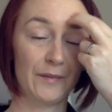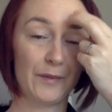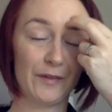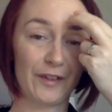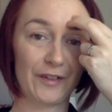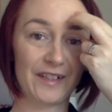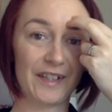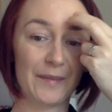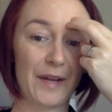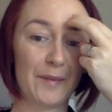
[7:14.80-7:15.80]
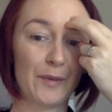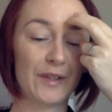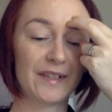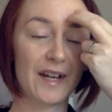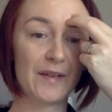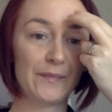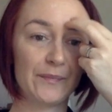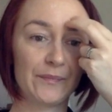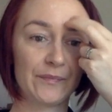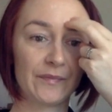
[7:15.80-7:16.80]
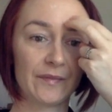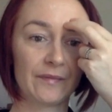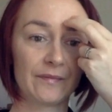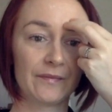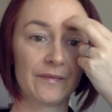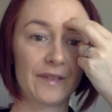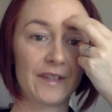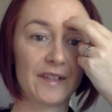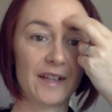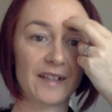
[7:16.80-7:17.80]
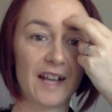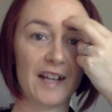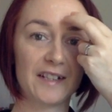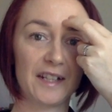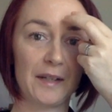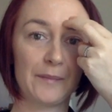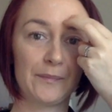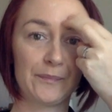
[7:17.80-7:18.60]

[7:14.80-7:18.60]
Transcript: Moving on to the main points now. This anxiety,